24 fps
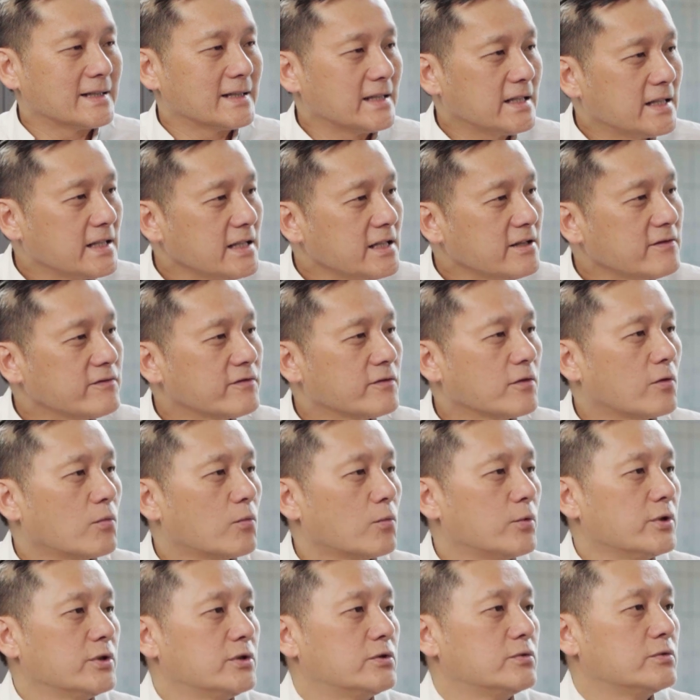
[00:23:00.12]
if
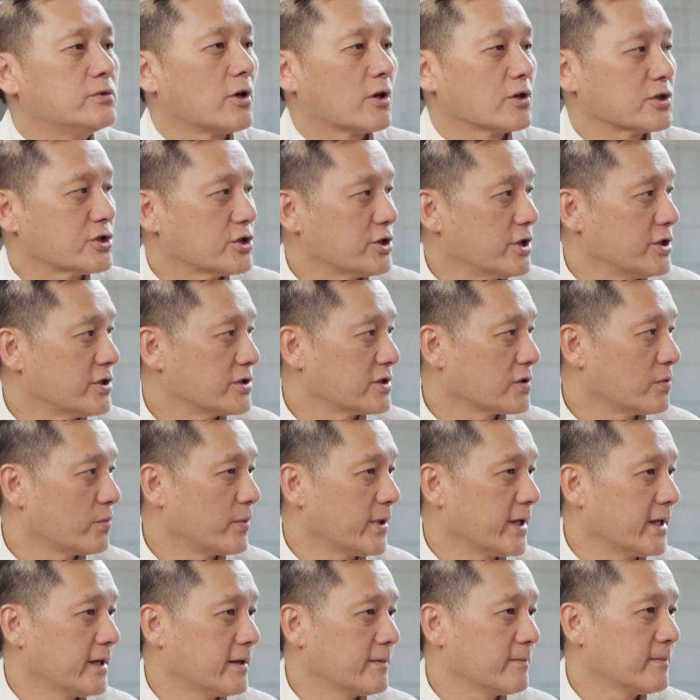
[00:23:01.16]
we do not change the
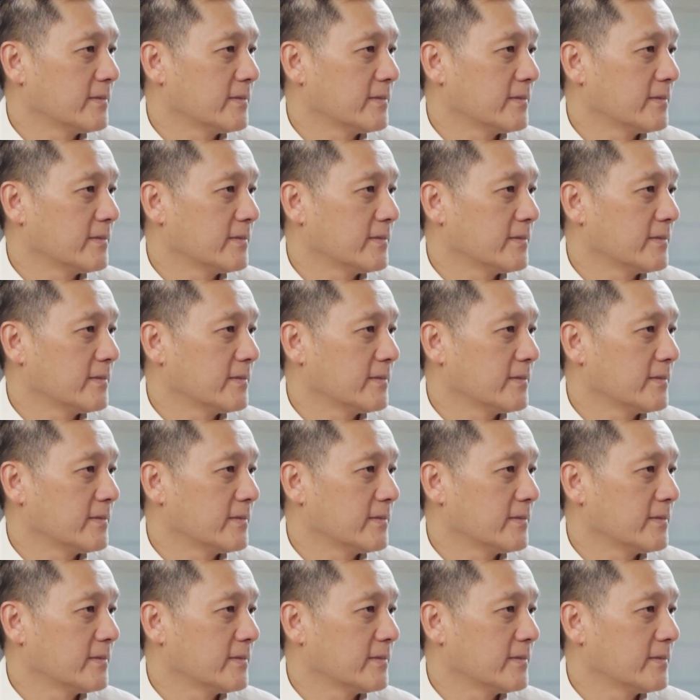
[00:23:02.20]
way